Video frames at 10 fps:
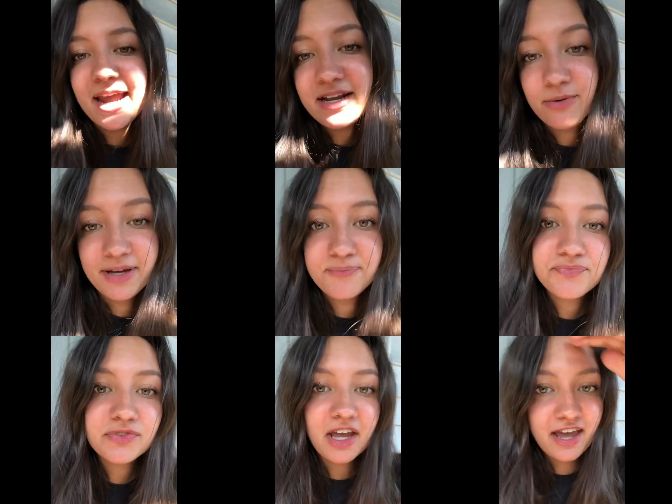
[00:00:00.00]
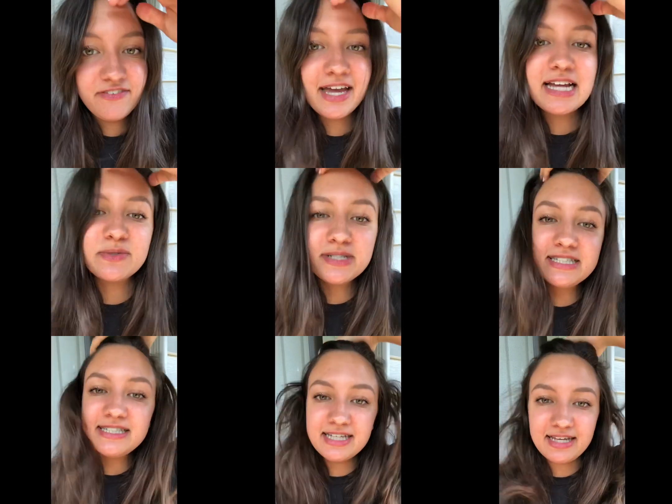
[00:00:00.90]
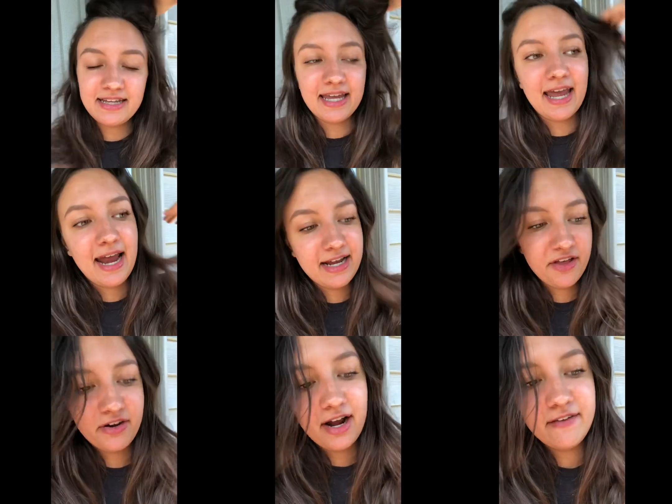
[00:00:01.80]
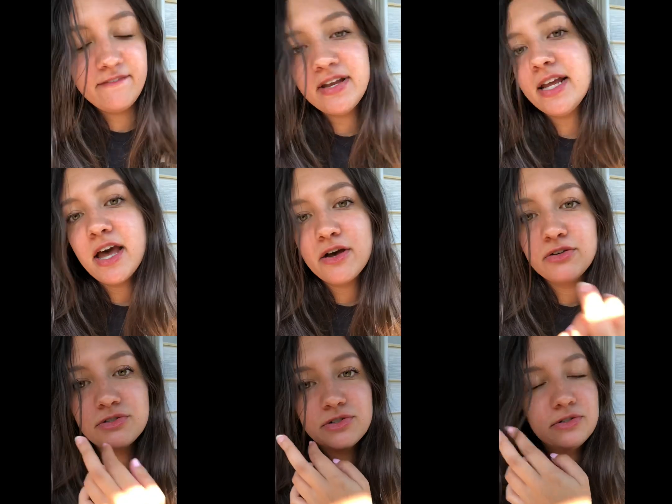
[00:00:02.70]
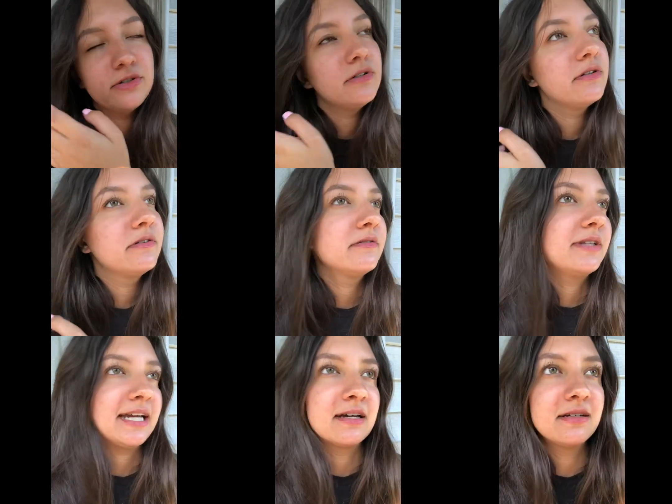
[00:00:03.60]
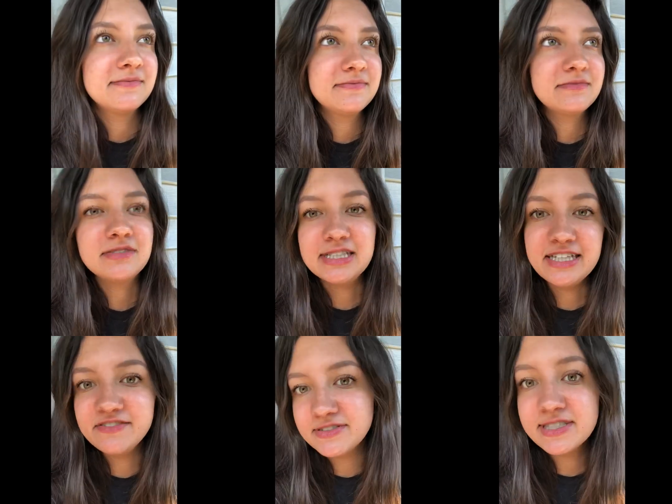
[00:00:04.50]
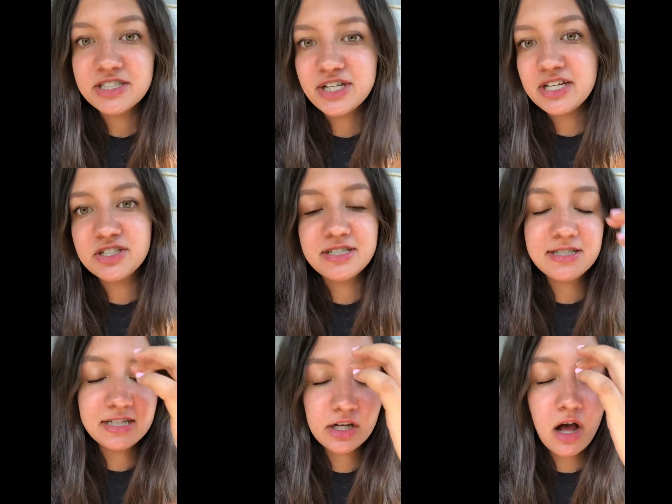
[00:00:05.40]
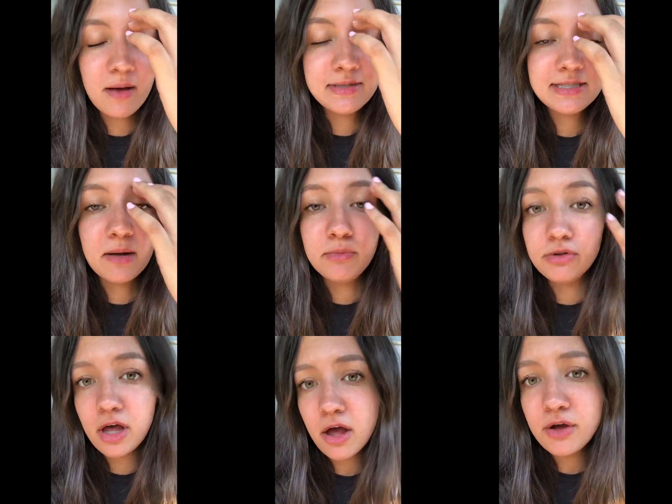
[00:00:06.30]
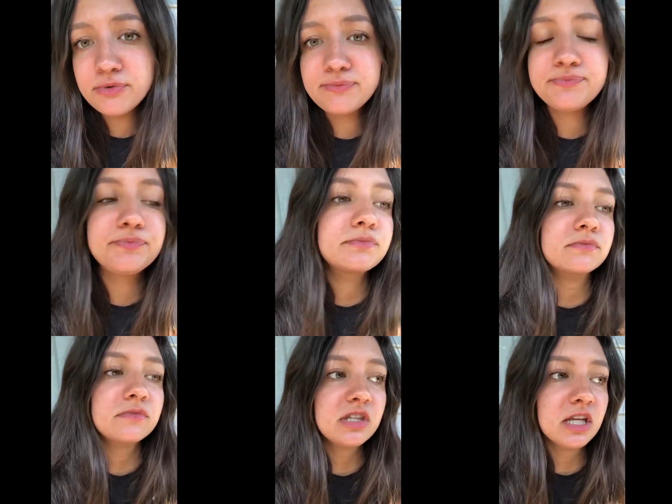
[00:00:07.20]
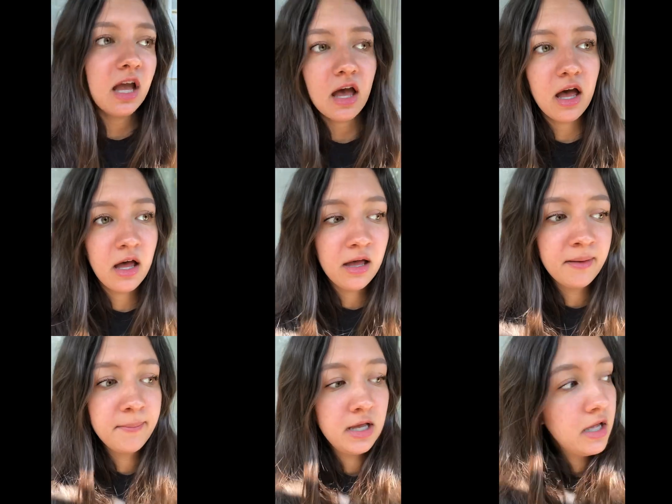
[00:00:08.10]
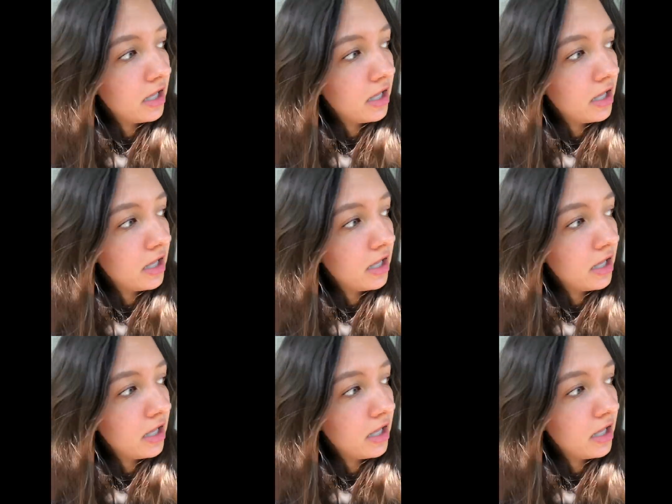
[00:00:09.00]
Anyway, if you guys want to see like any other kind of videos, like leave suggestions in the comments down below. Yeah.